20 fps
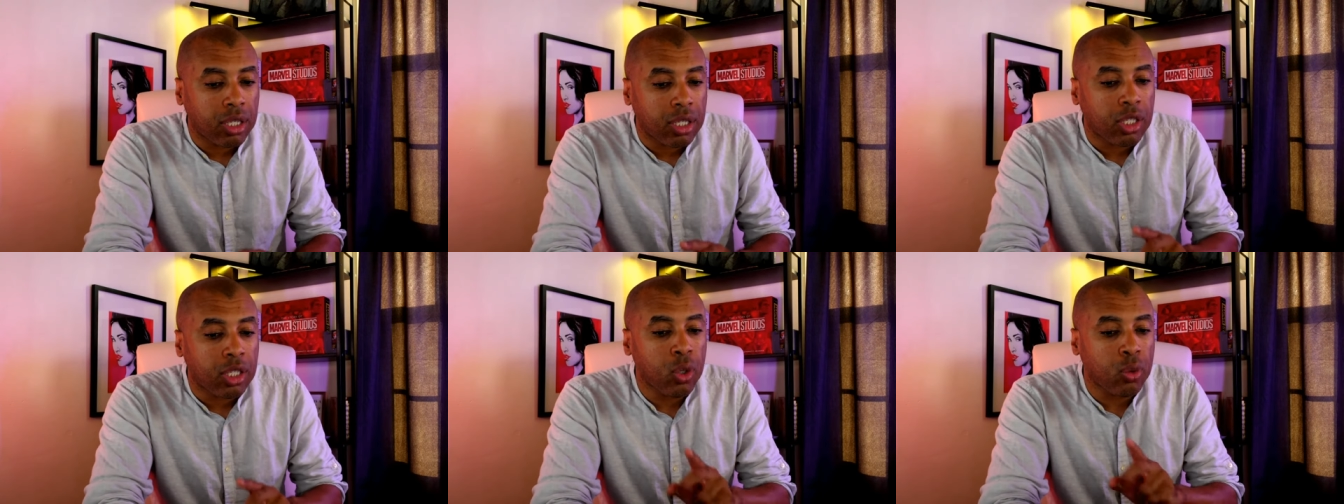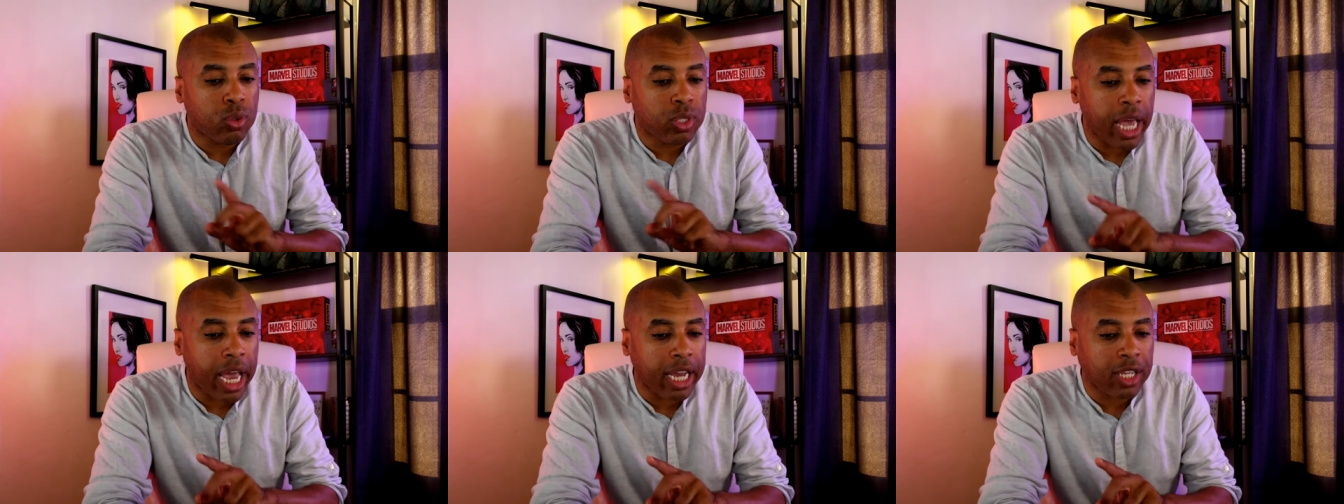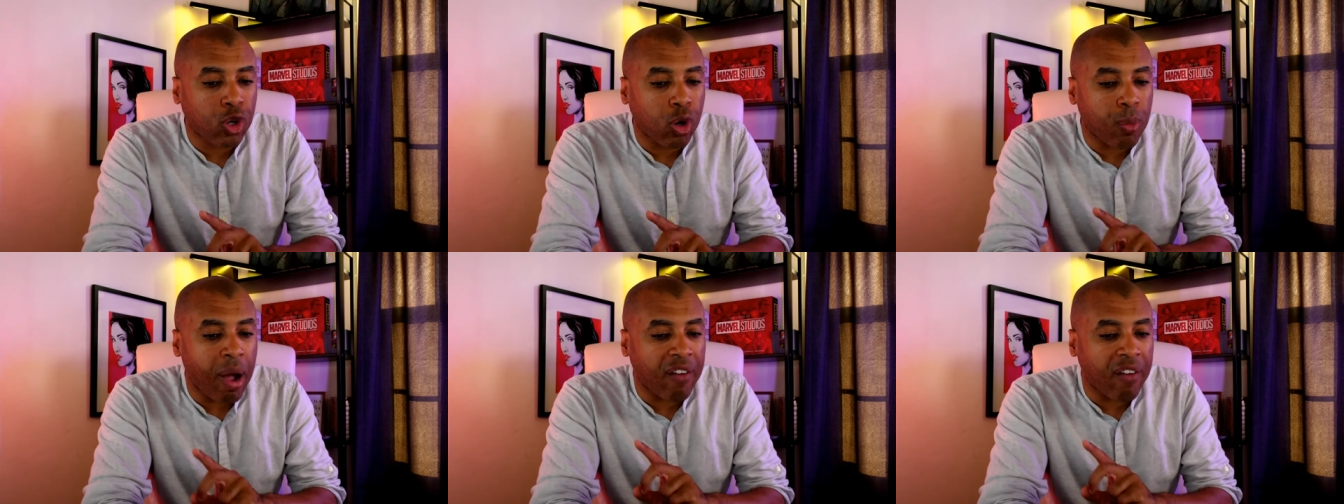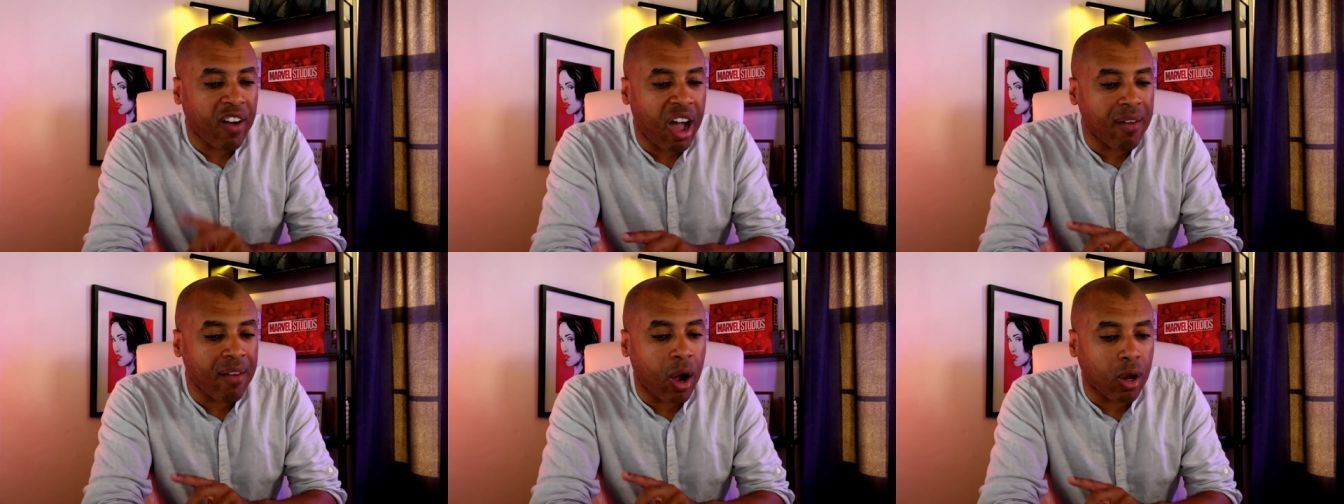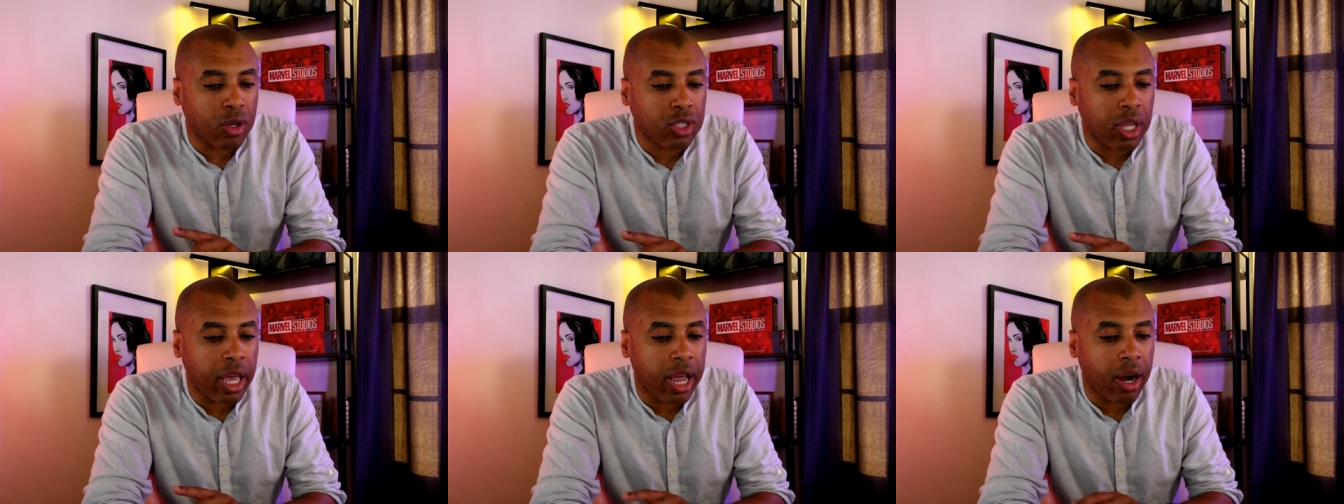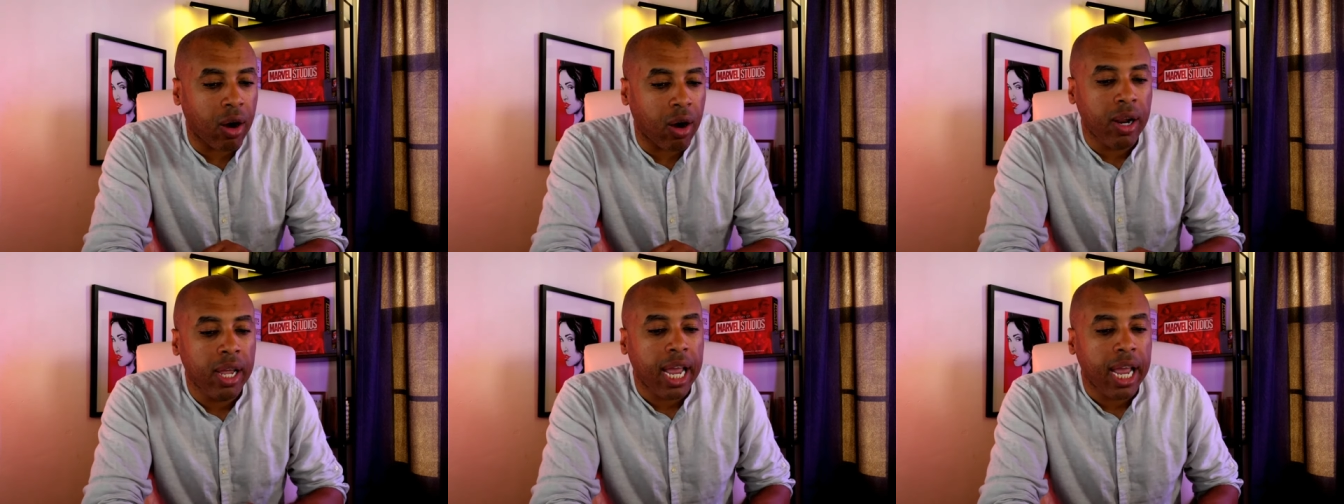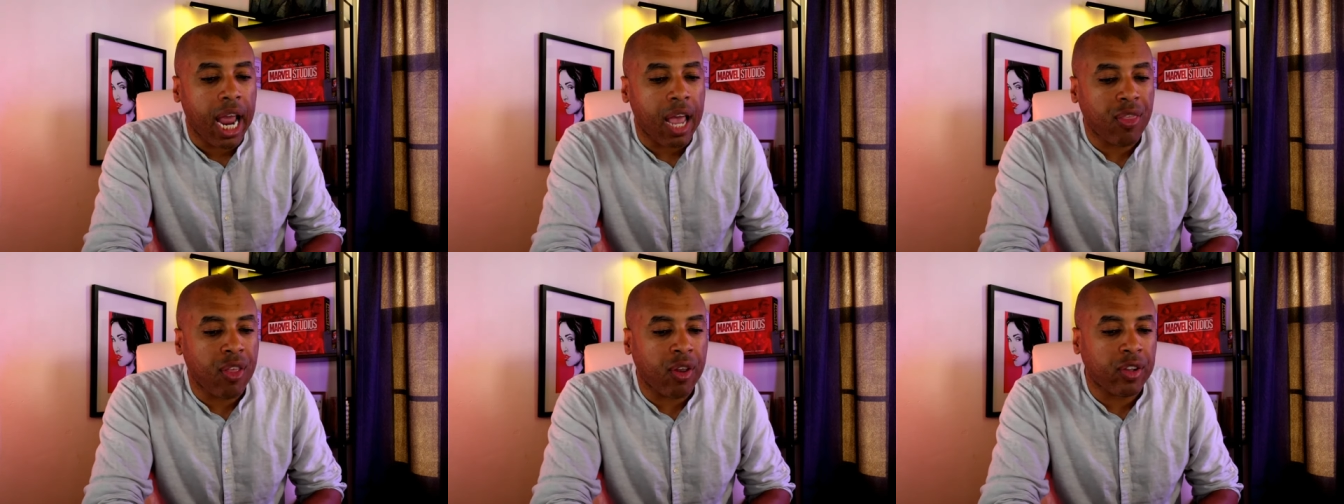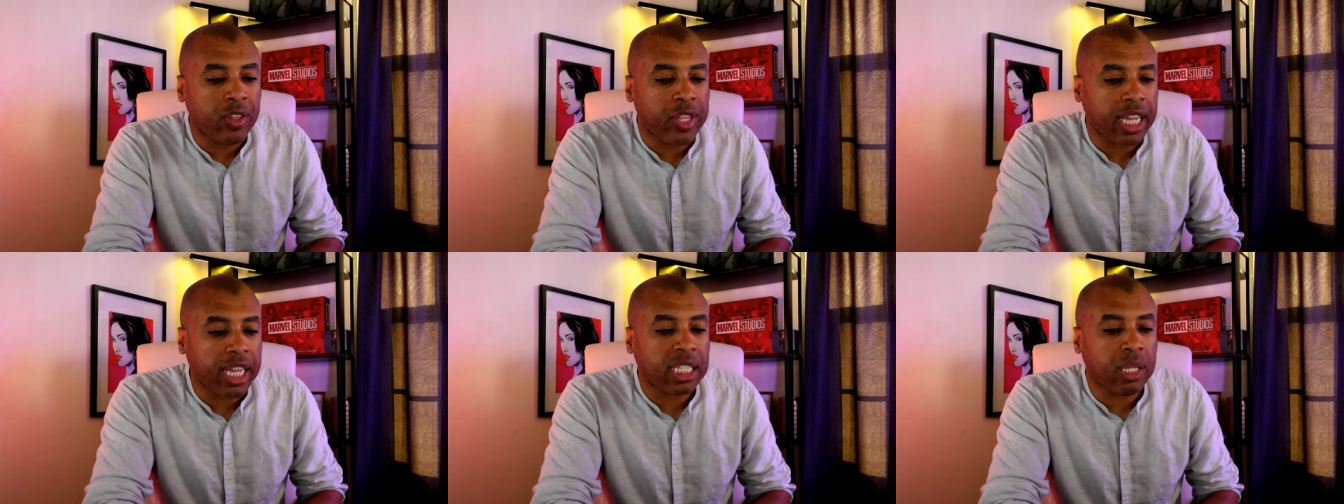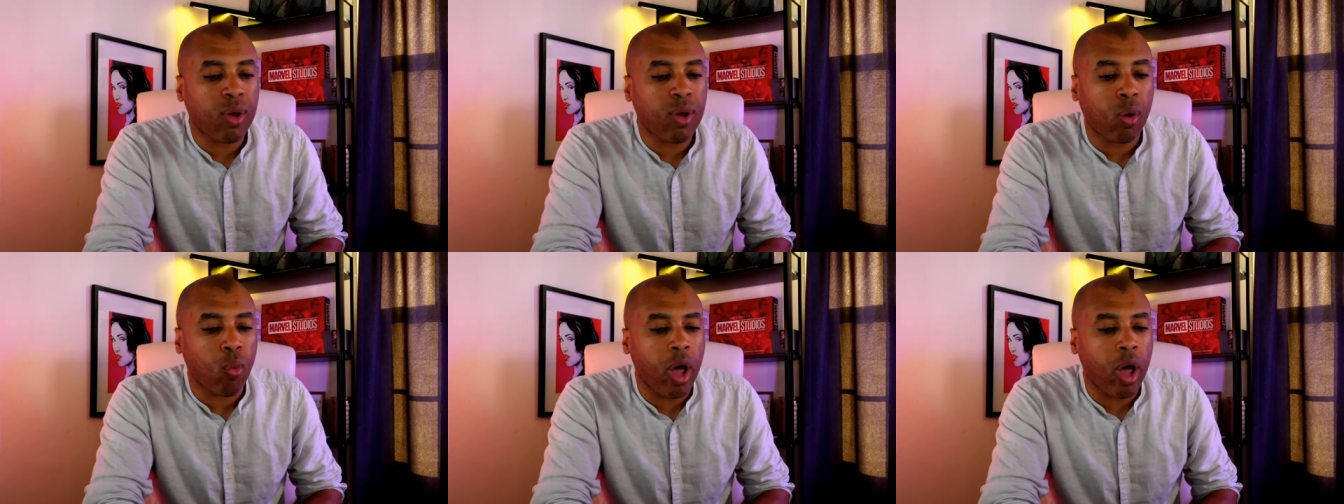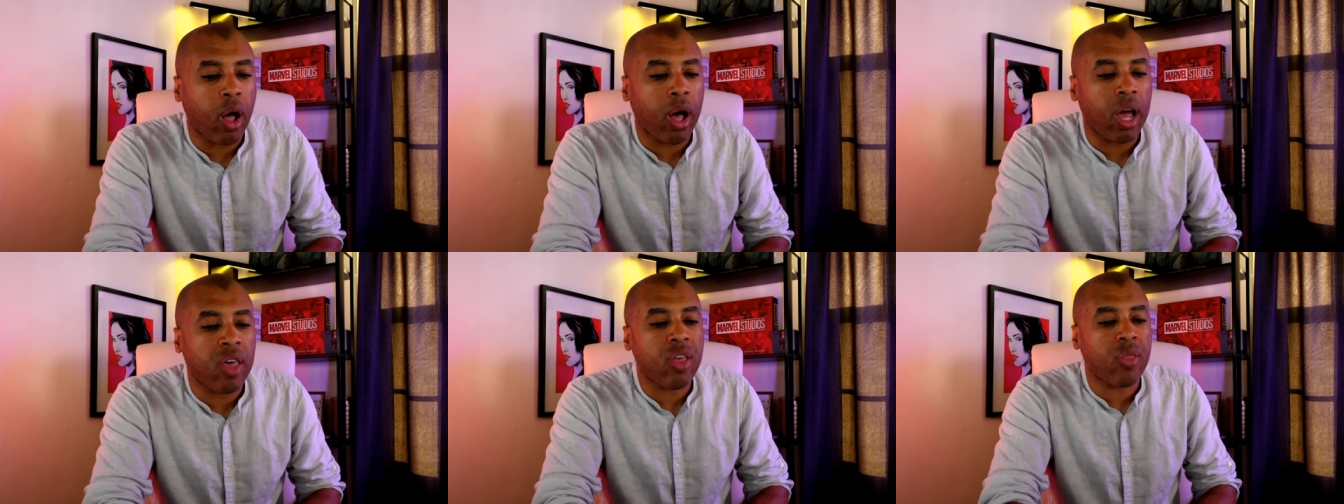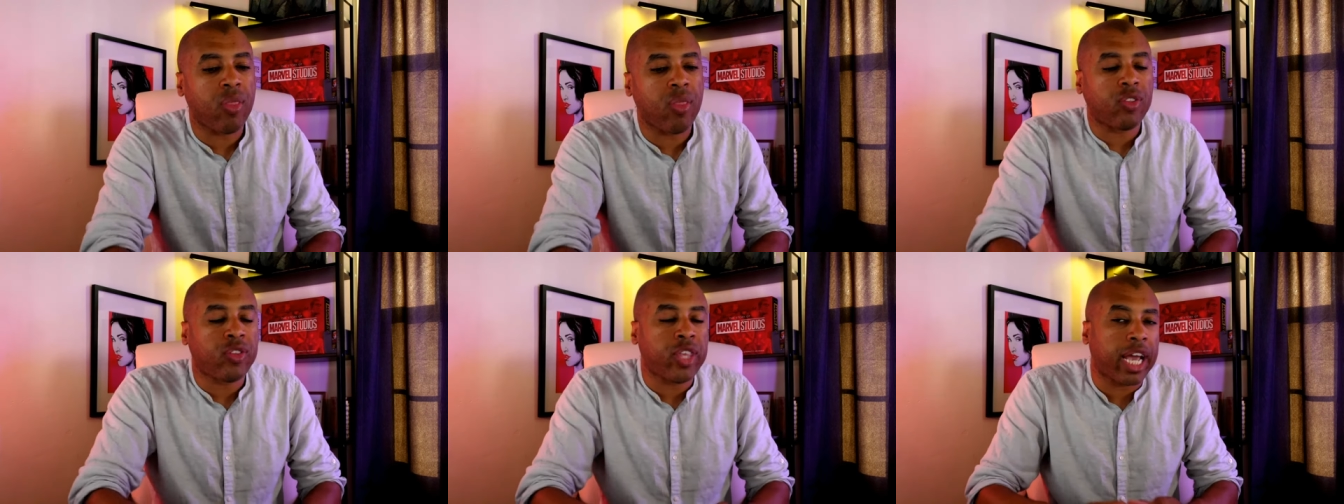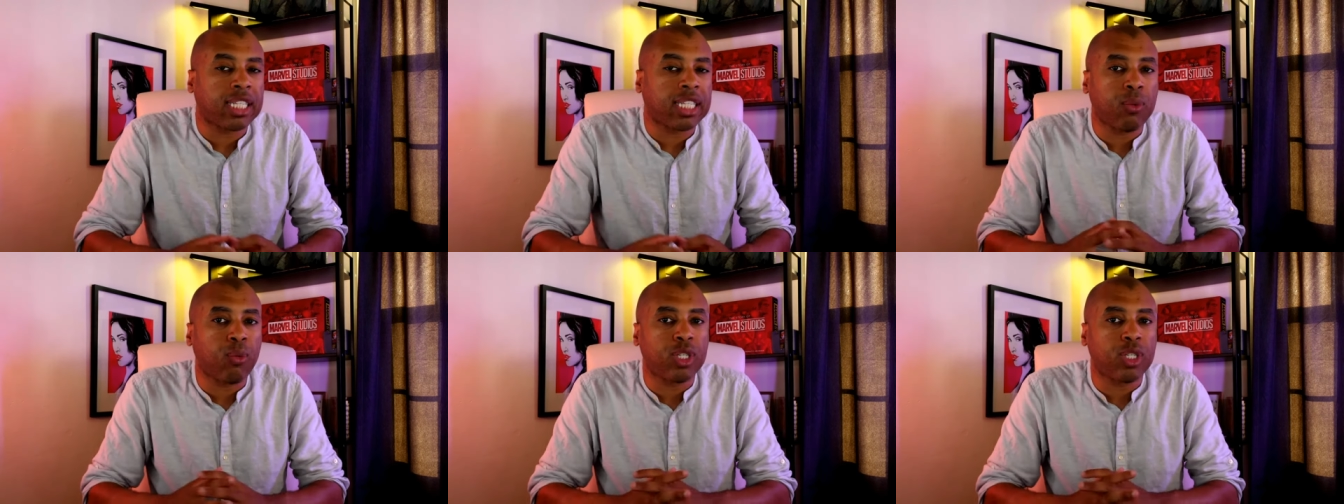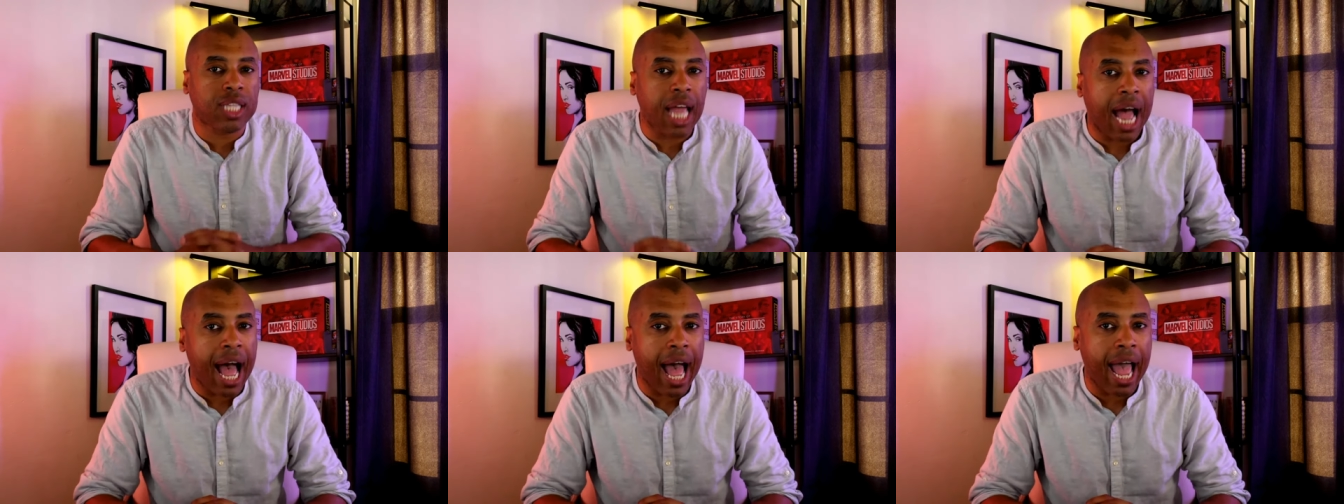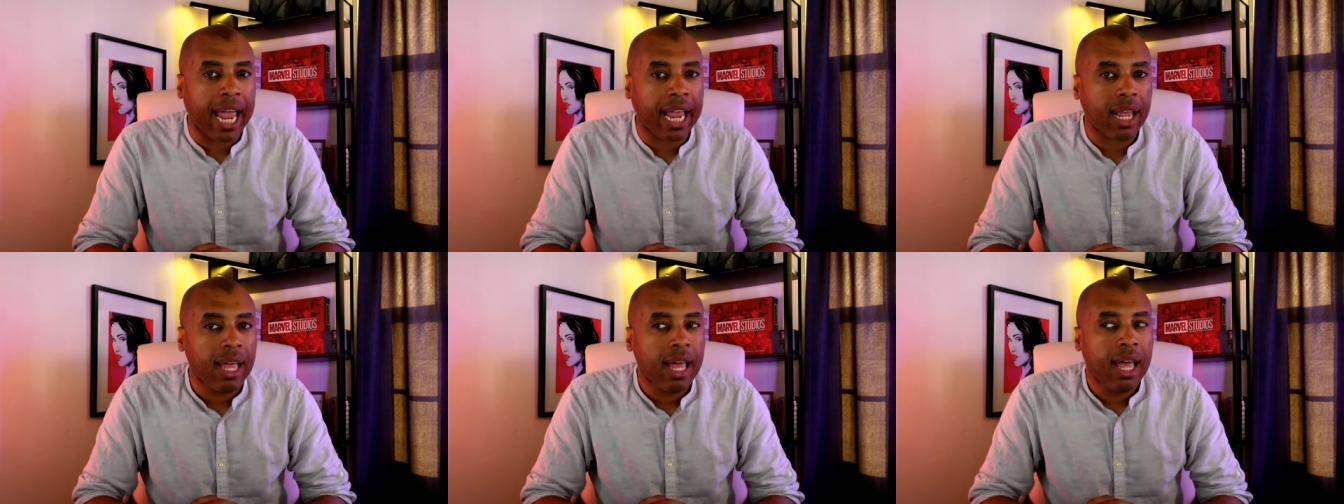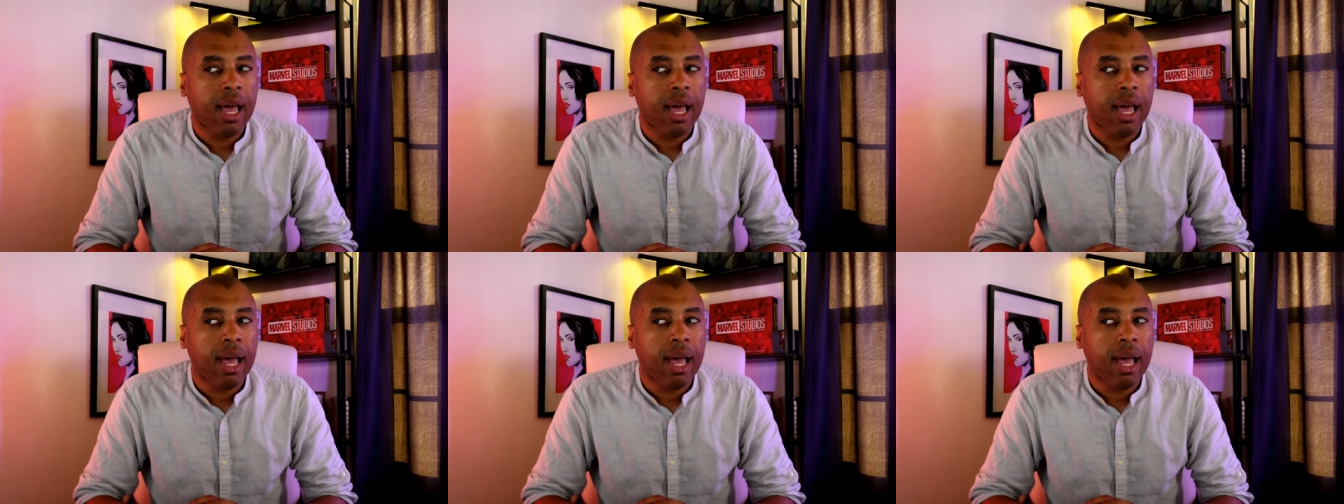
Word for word: you text her about 5 hours later, and then the texting went well, and then the texting was dying